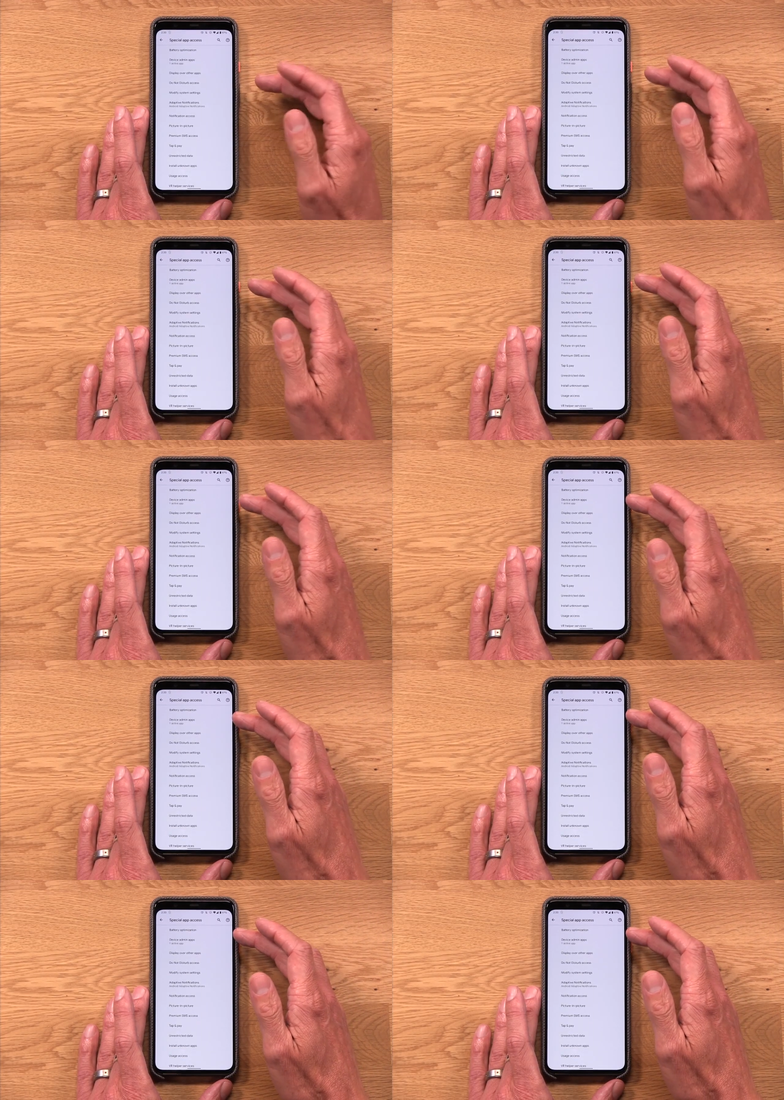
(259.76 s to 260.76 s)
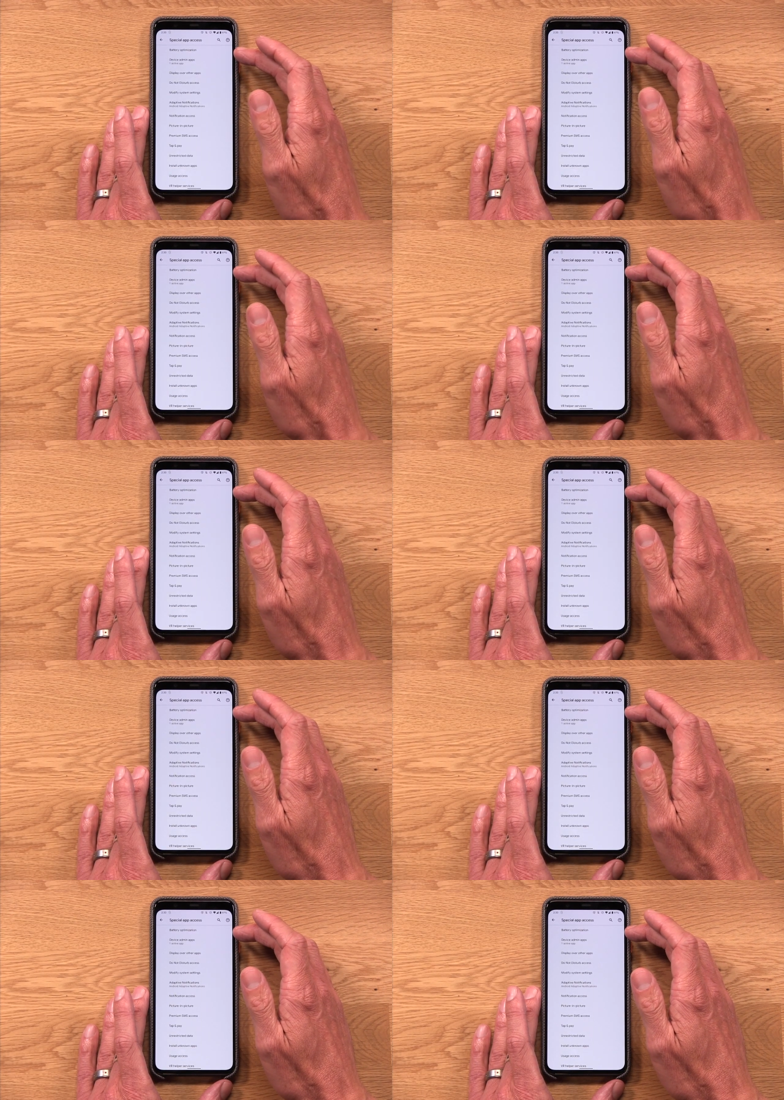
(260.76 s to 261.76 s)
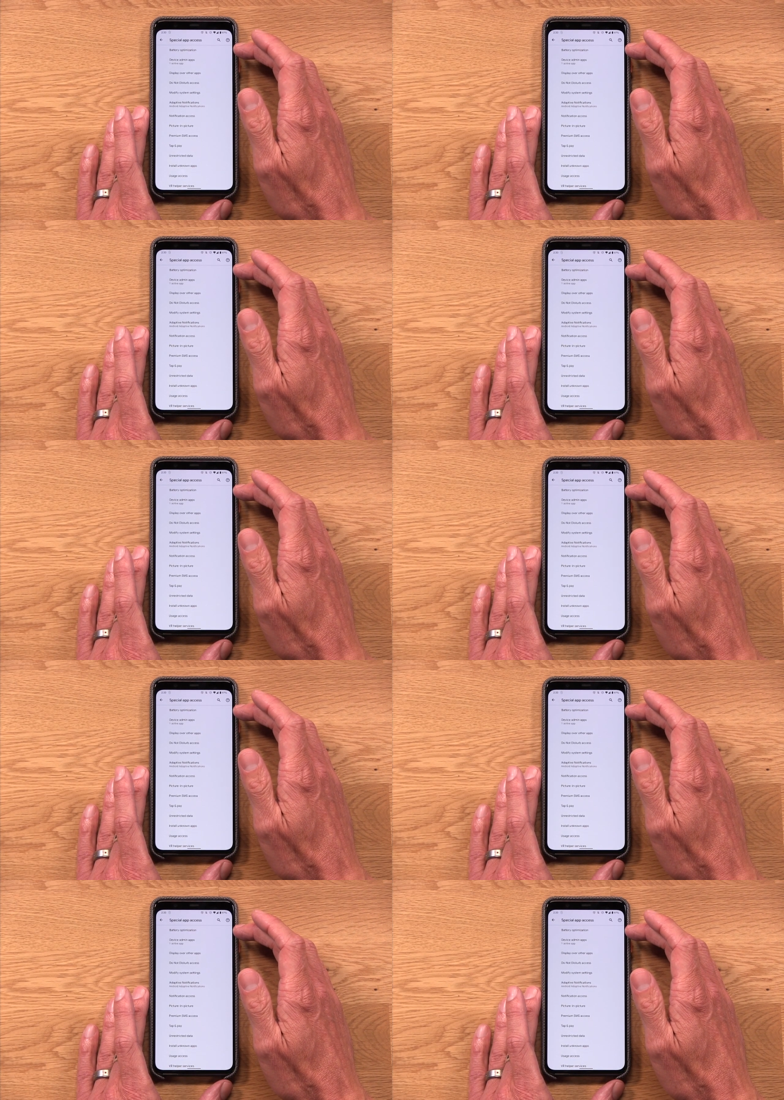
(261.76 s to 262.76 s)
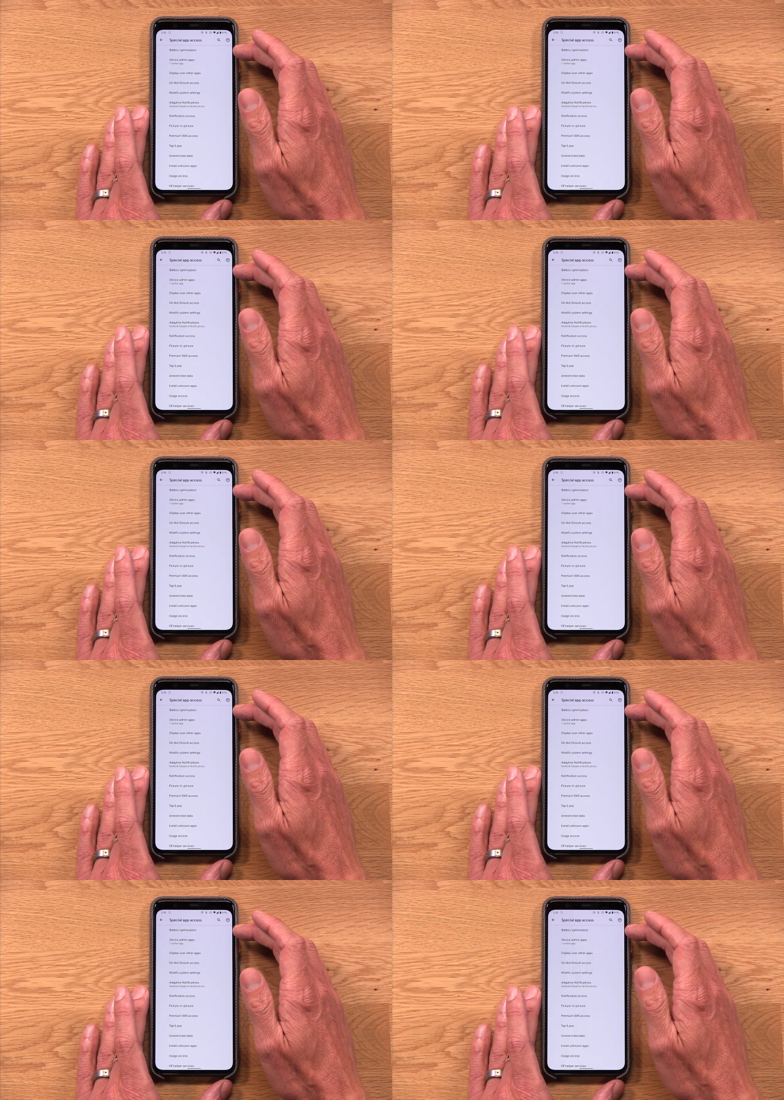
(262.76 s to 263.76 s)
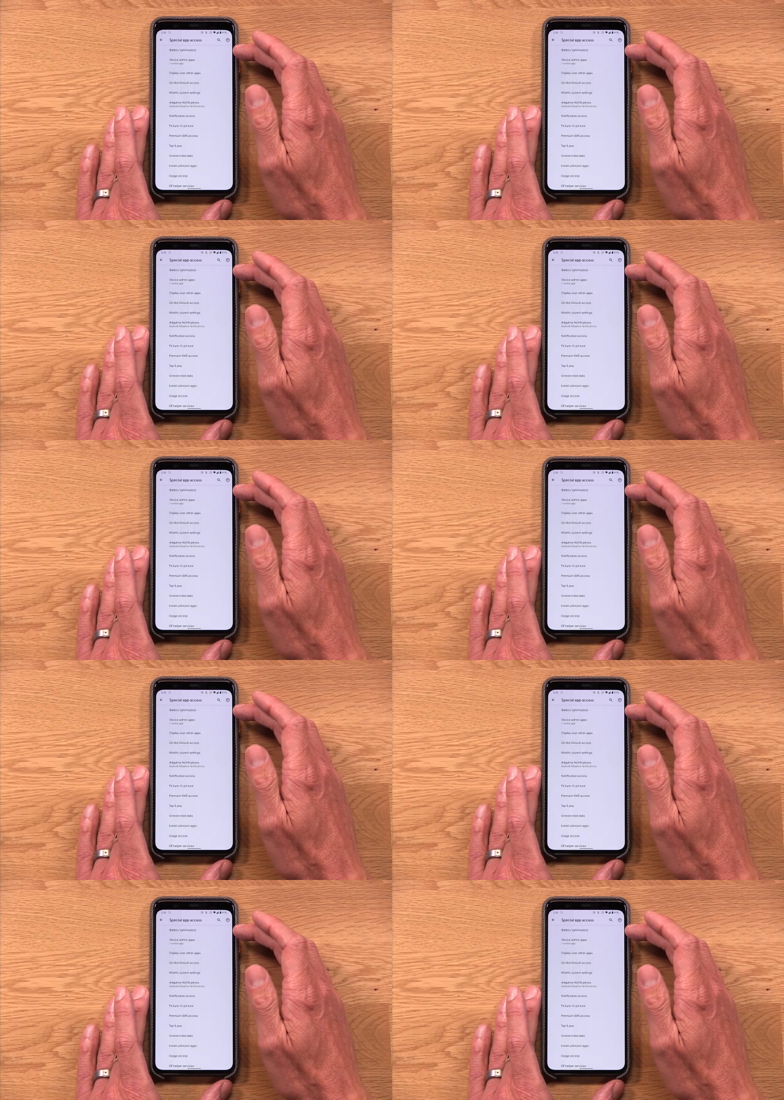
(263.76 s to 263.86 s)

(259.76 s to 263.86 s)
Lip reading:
Nobody's mouth can be seen.